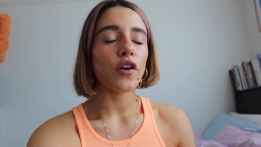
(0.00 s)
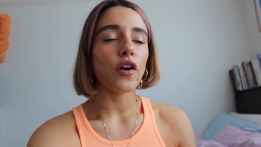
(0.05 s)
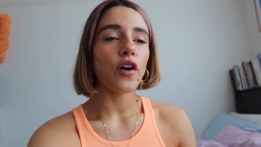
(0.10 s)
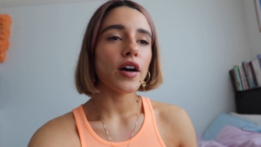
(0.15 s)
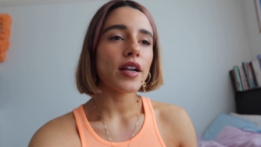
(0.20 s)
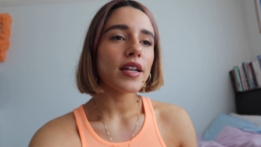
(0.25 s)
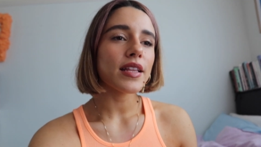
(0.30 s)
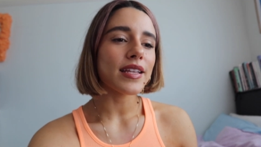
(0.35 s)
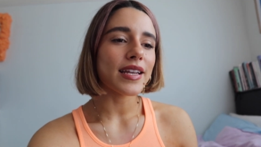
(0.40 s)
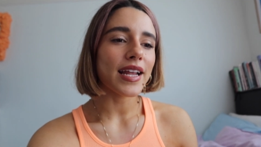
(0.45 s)

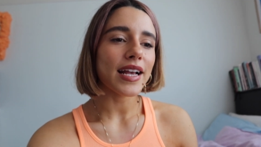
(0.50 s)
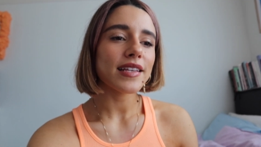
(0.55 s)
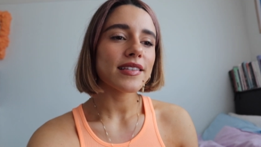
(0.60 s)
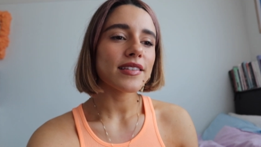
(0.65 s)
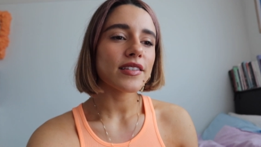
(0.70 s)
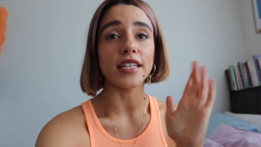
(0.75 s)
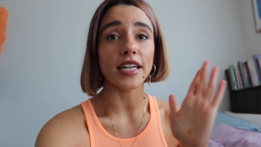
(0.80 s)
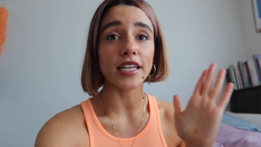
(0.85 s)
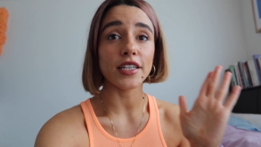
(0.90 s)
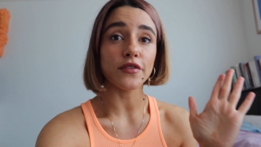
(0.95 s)
on, the
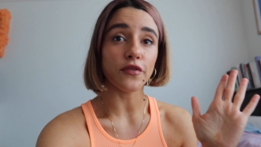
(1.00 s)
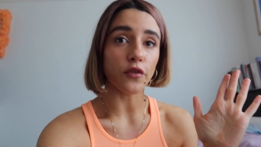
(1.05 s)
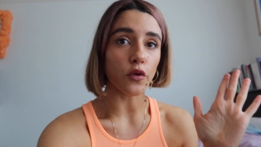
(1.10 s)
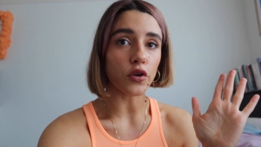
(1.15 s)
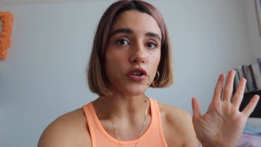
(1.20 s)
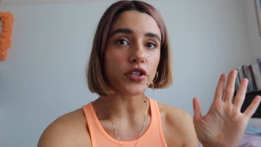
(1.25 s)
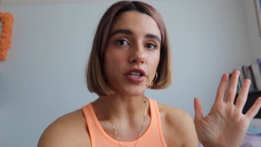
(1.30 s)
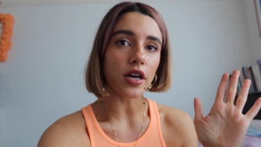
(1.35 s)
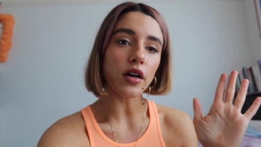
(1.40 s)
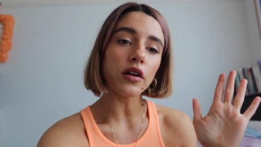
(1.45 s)
next
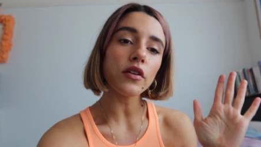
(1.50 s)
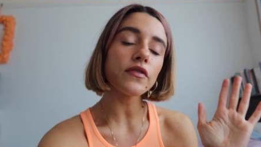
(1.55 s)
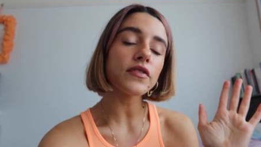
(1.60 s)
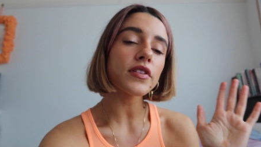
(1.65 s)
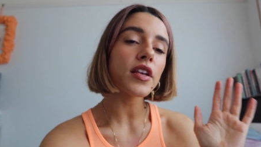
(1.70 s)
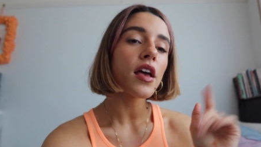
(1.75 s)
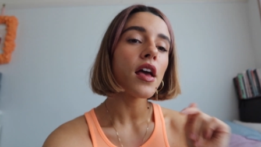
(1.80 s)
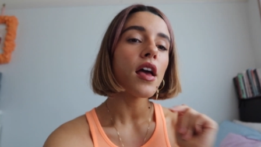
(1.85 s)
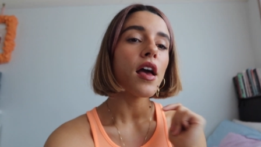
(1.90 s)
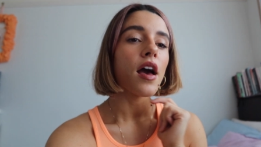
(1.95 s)
4 shelves
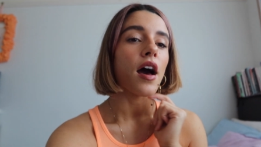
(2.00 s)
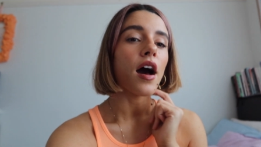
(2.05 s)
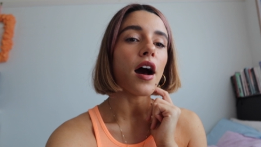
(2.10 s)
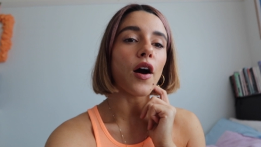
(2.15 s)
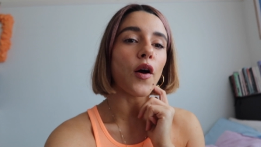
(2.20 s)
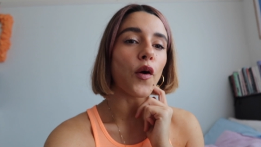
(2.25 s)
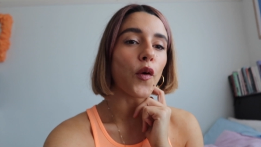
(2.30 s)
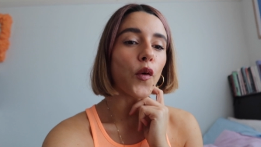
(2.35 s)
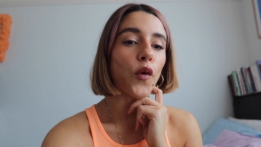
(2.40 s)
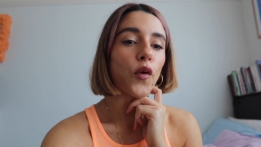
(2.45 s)

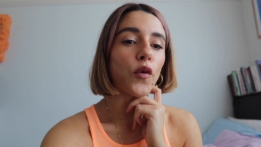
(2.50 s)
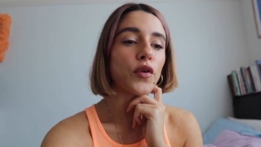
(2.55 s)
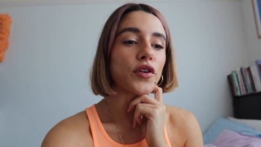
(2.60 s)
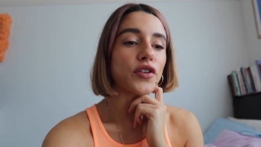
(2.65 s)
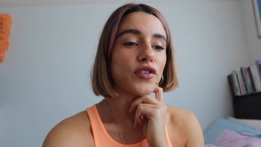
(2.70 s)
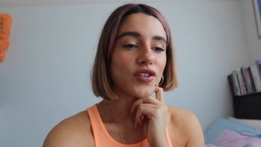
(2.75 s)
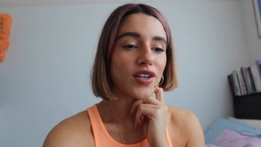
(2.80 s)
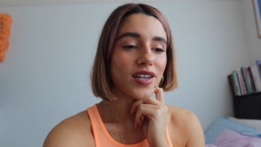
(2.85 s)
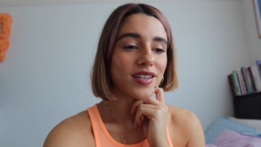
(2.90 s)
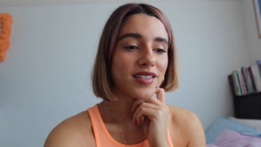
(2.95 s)
are all
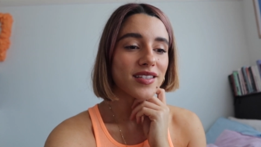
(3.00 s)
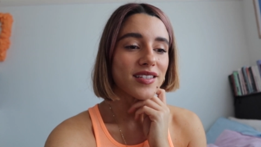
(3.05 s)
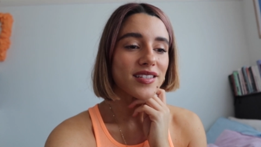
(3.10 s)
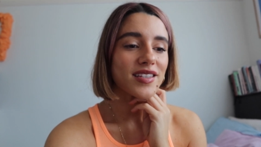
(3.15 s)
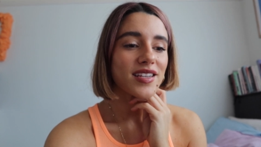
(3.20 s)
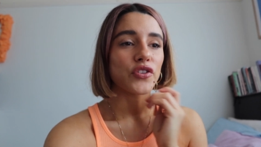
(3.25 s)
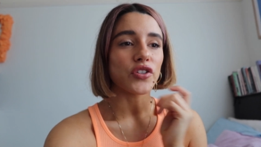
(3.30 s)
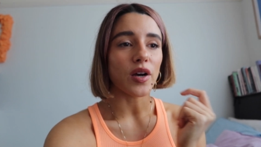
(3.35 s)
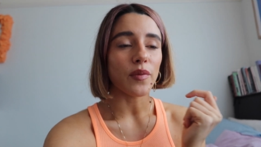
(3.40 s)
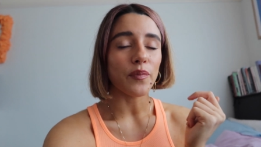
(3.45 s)

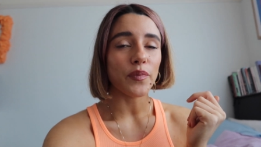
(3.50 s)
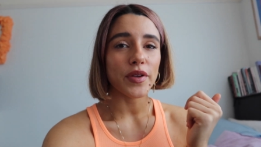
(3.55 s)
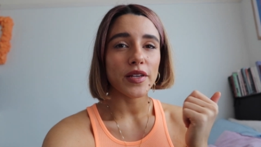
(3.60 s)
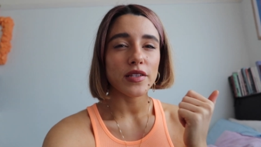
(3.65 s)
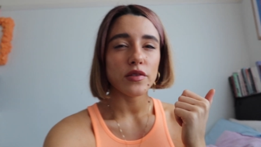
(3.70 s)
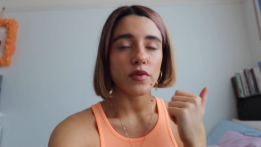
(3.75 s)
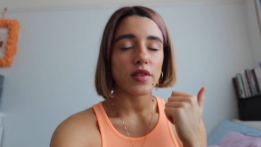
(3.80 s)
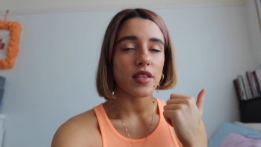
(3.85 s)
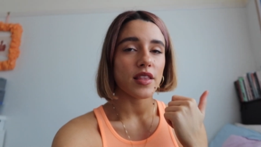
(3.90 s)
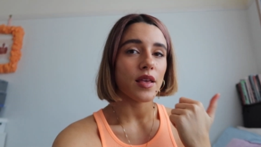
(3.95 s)
just
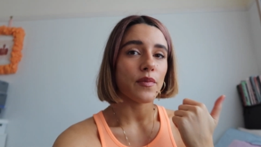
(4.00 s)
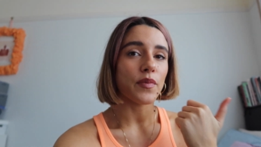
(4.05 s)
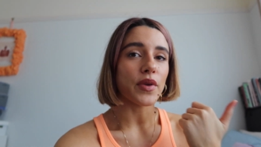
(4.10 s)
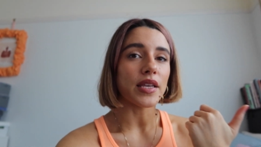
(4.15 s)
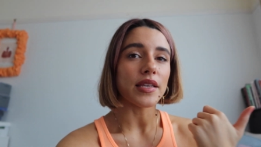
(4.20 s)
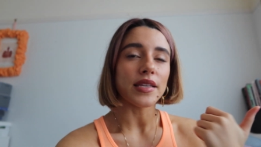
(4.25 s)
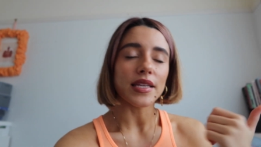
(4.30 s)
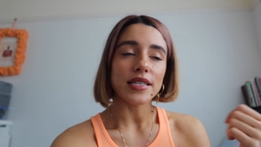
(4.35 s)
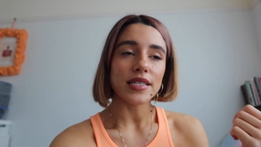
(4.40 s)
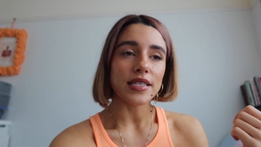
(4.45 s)
jumpers, whether they be
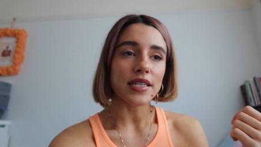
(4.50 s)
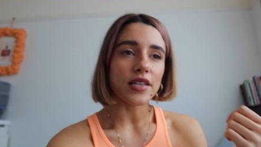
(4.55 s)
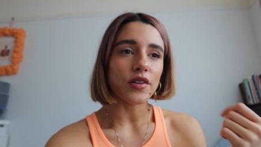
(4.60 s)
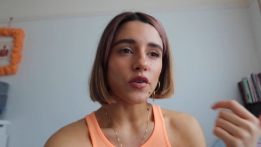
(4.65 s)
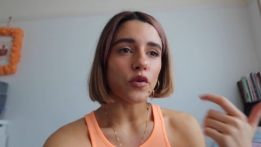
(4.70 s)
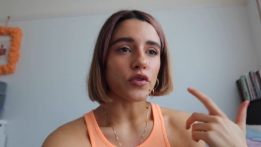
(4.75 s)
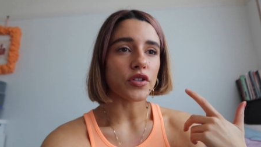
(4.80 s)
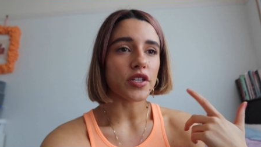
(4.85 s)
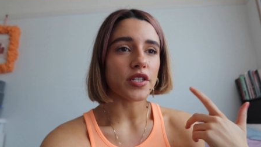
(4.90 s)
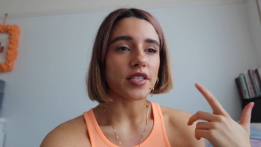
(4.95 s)
knitted
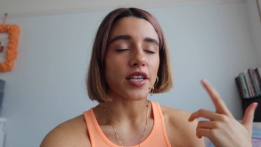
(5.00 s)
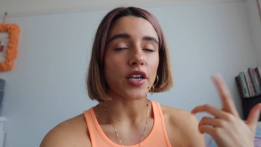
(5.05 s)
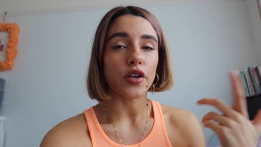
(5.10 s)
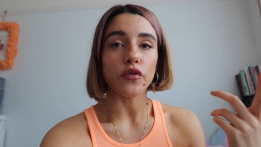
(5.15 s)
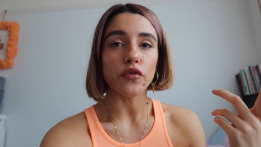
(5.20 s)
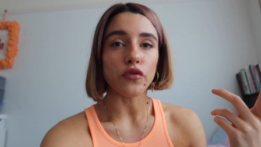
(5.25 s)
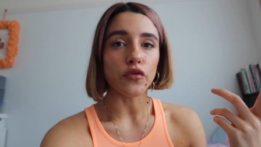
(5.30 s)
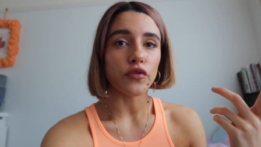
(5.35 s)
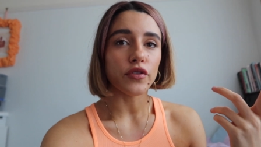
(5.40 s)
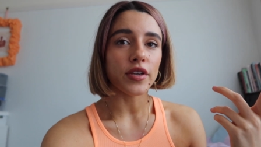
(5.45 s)
or just like
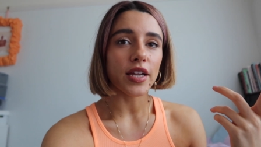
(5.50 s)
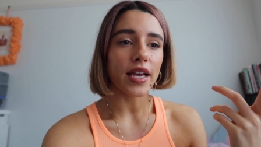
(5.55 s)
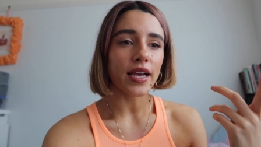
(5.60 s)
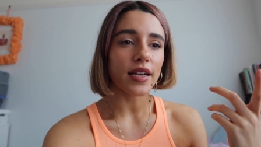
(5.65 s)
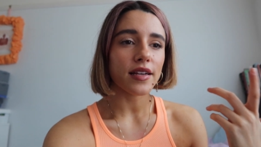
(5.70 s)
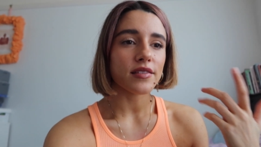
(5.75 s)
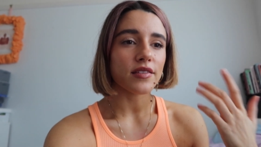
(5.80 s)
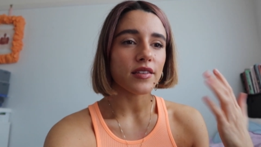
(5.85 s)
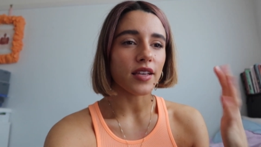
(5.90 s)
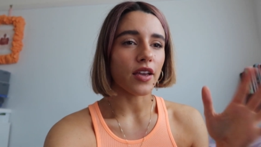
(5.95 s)
crew
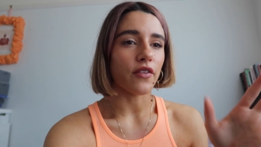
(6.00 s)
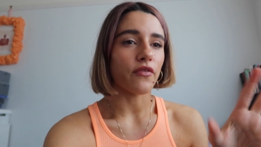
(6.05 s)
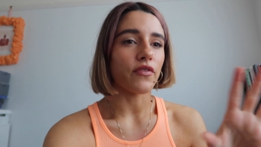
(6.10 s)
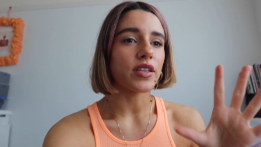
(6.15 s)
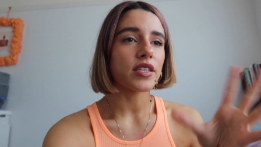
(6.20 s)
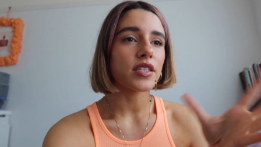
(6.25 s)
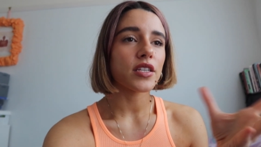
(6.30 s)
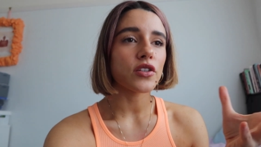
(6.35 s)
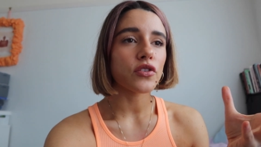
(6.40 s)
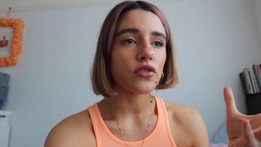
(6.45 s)
necks, like
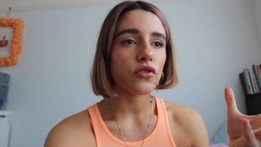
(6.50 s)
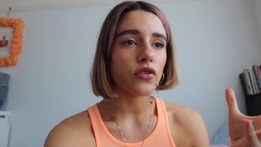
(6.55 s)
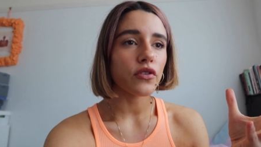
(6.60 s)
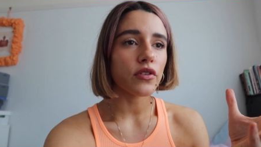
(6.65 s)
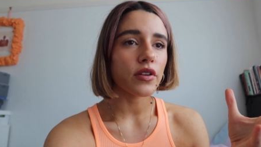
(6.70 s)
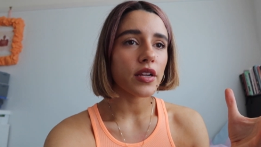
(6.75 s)
vintage crew